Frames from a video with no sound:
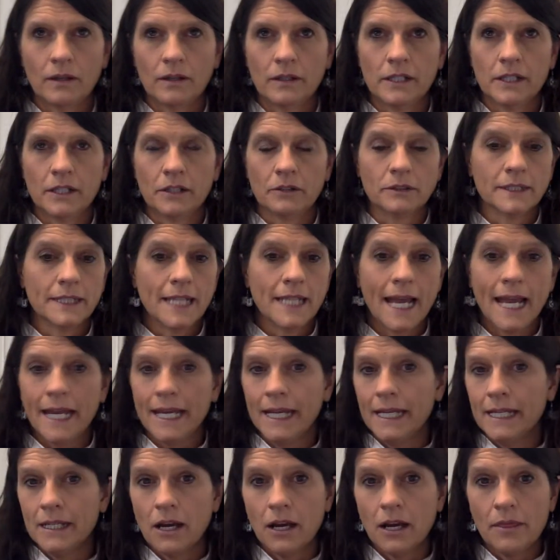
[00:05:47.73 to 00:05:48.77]
you know,
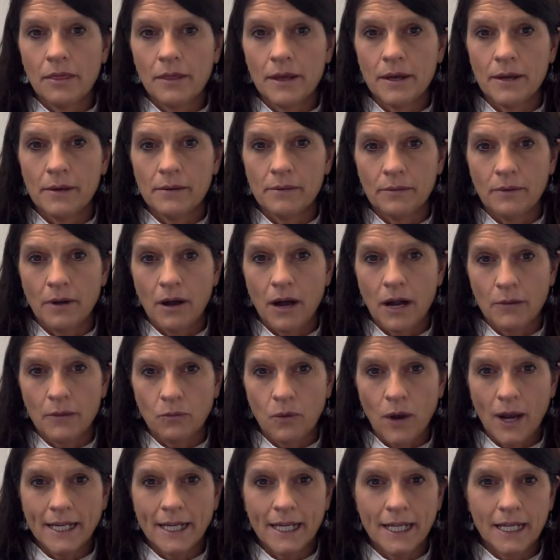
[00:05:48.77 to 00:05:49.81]
laying on the on
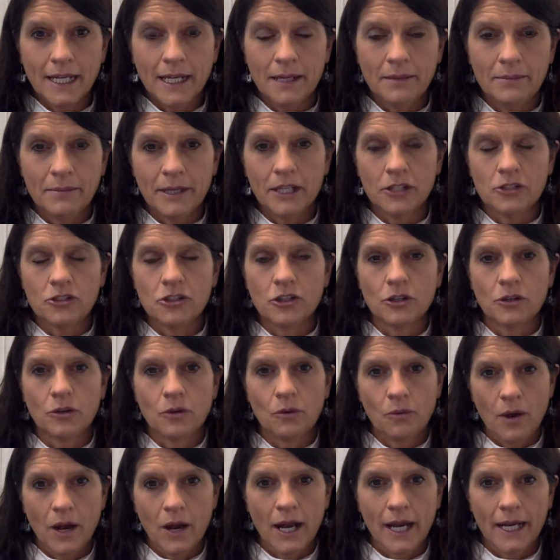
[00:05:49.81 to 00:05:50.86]
Waikiki Beach in
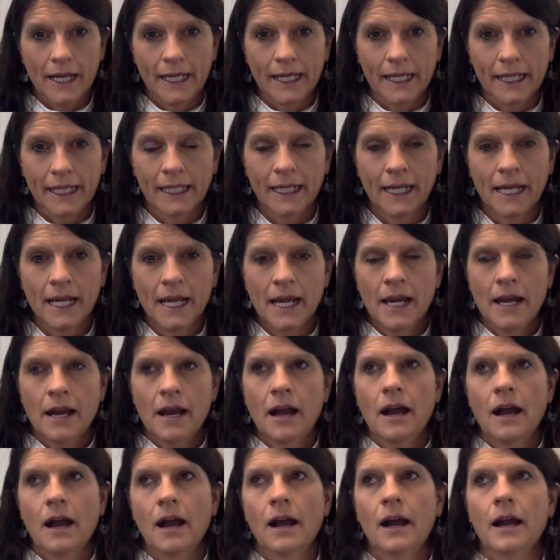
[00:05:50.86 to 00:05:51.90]
Hawaii.
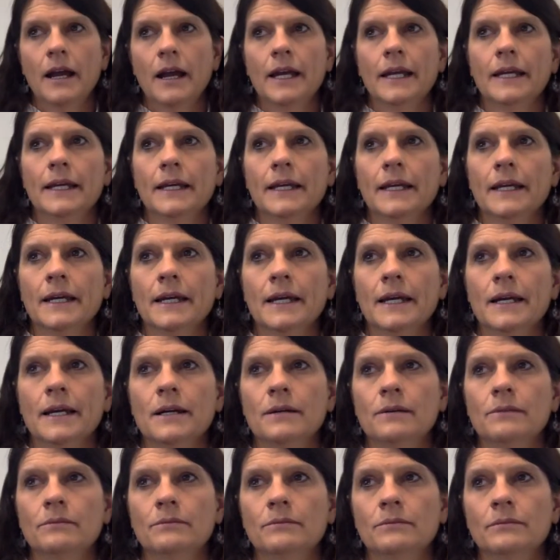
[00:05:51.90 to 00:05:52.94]
I
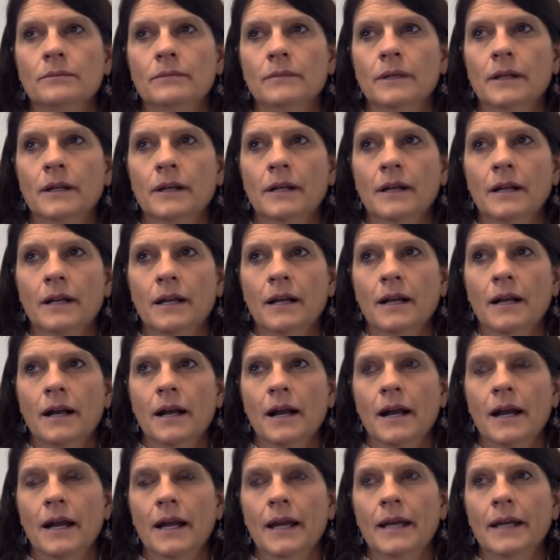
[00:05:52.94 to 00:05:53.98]
am
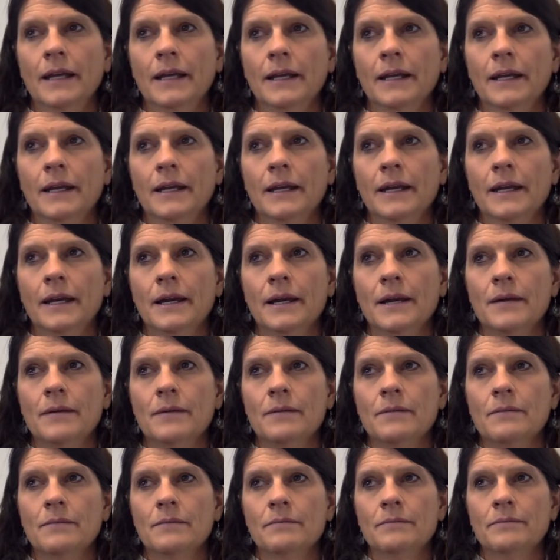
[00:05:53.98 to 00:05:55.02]
I
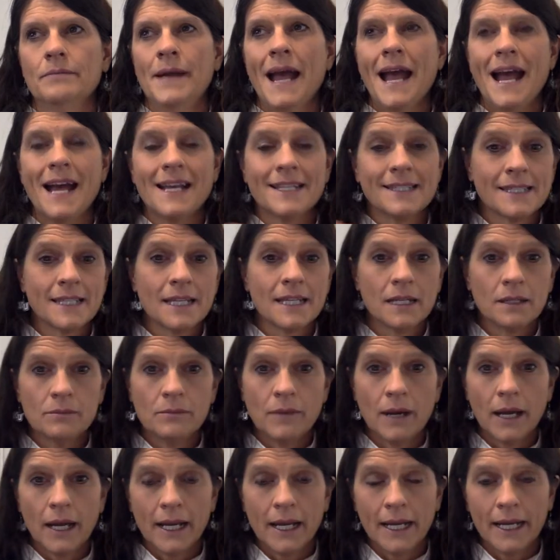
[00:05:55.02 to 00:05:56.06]
am passing
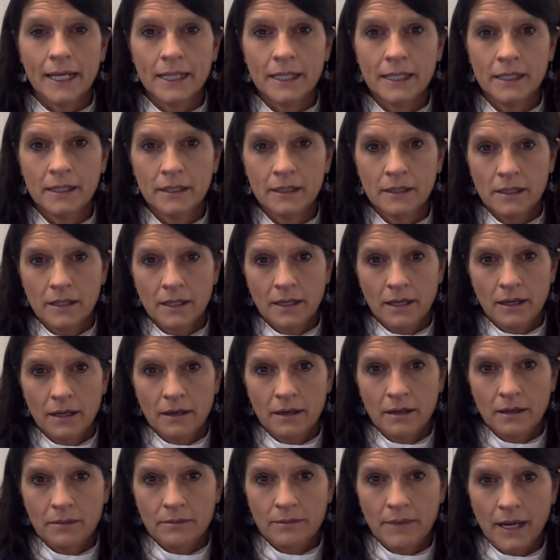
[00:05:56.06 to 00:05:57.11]
my
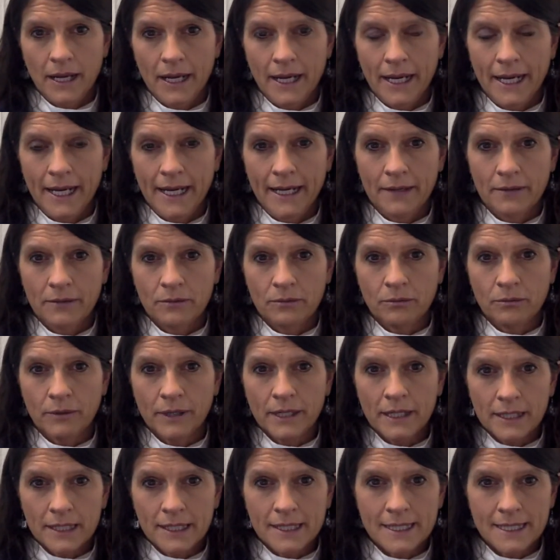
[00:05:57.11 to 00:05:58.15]
my
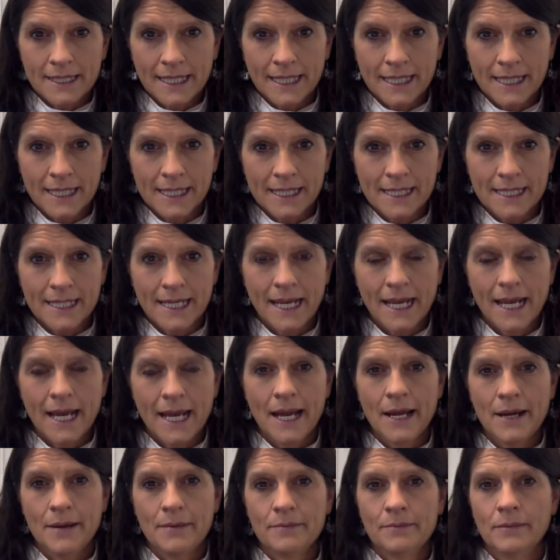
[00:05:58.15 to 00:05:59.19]
real estate
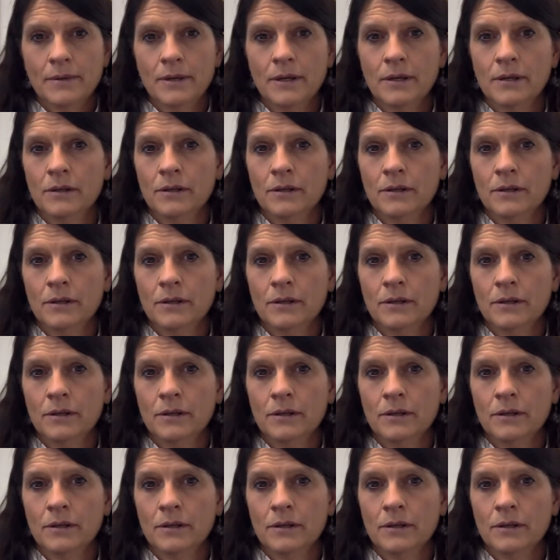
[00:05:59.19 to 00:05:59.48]
exam